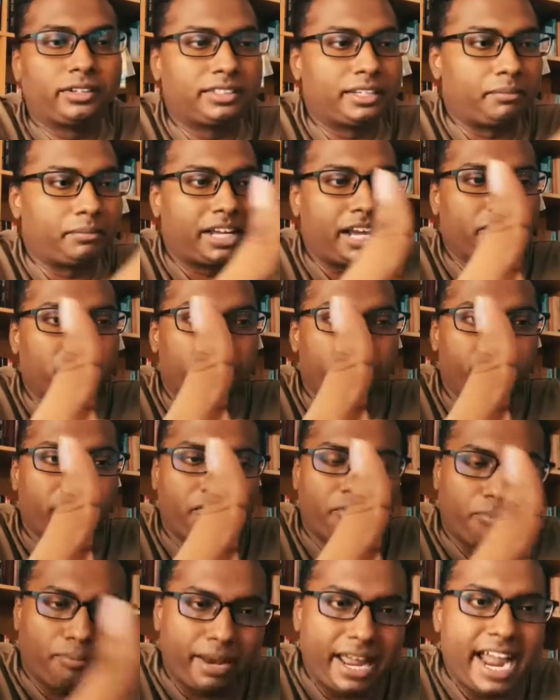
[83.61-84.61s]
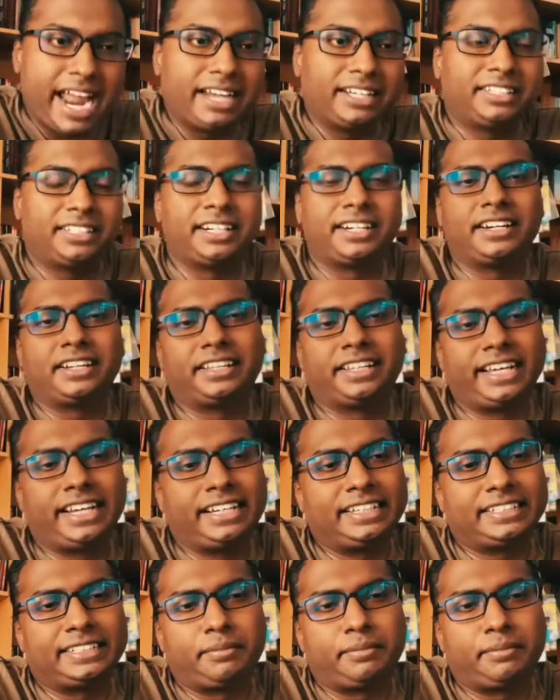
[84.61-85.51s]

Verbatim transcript: Sometimes we have planned certain things.